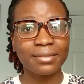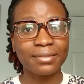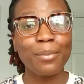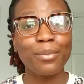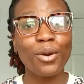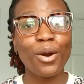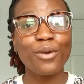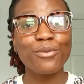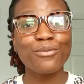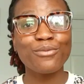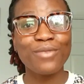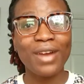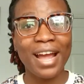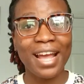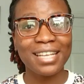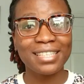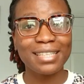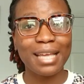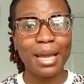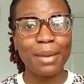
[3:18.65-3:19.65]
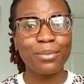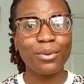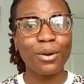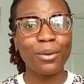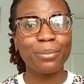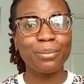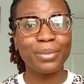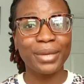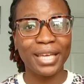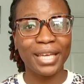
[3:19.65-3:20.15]
I brought rice, I
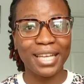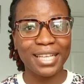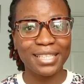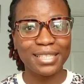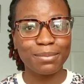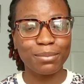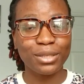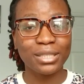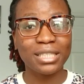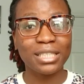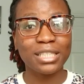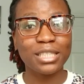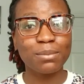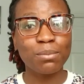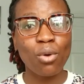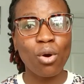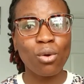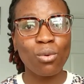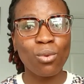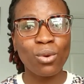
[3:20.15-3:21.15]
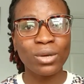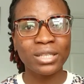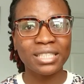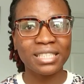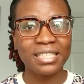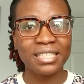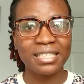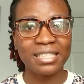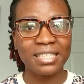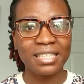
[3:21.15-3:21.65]
brought beans, but in small
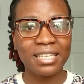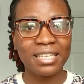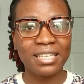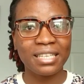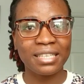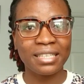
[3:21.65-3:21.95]
quantity,